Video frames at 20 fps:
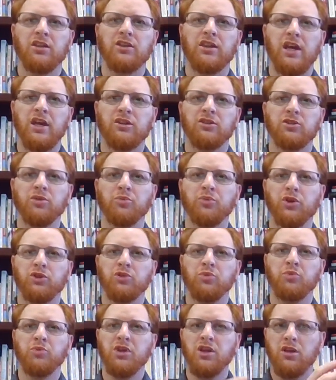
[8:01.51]
that the
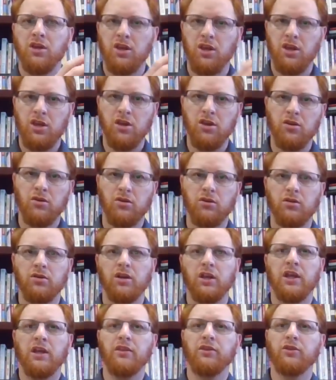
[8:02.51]
books be
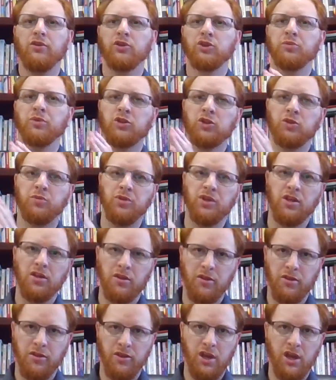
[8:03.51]
here and those books be
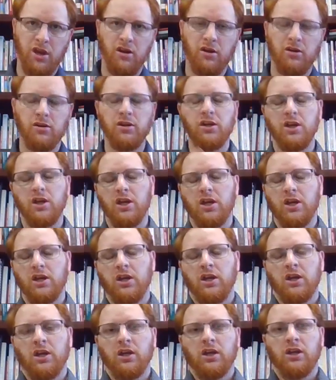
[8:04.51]
there,
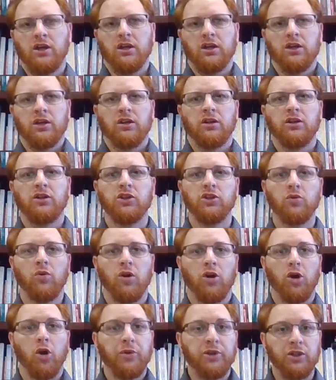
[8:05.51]

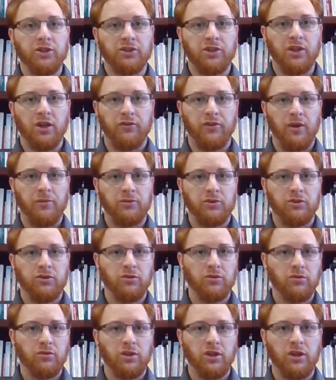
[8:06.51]
you are opening yourself up
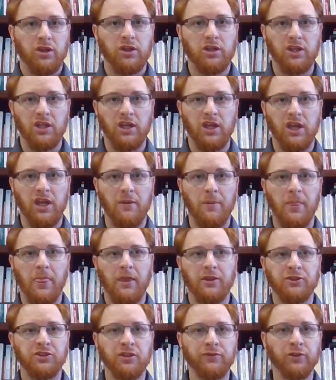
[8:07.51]
to
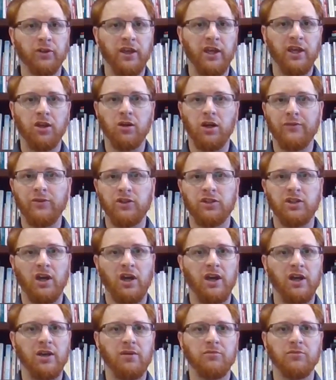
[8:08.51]
sinful anger every
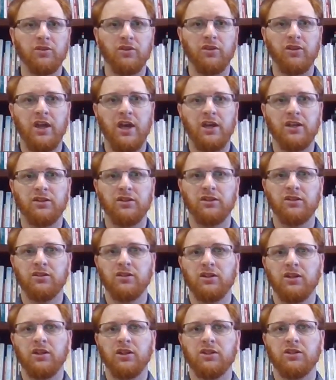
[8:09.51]
time that
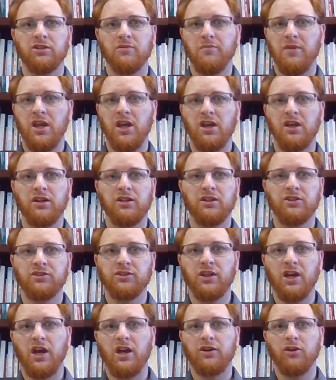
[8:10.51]
demand
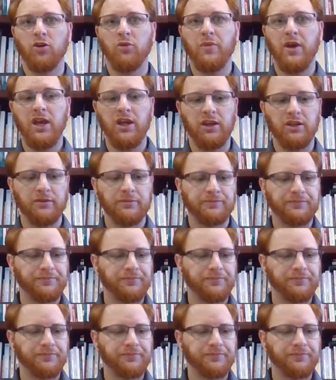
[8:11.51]
is not obeyed.